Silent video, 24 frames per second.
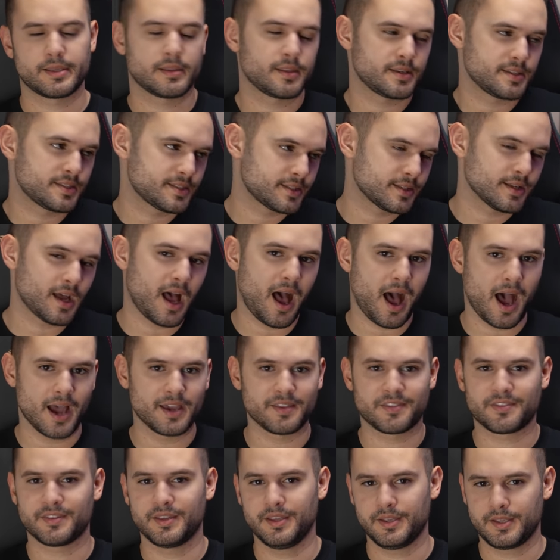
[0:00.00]
at least
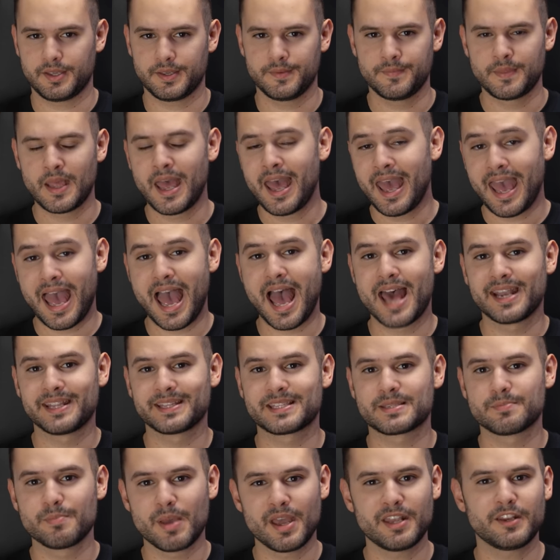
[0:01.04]
I think, and
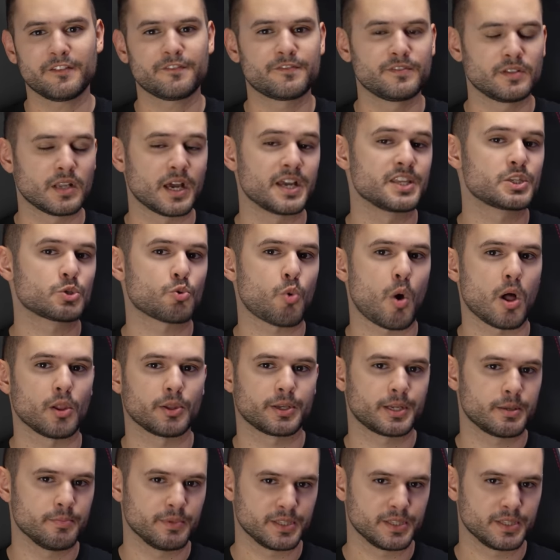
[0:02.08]
it's made of nice quality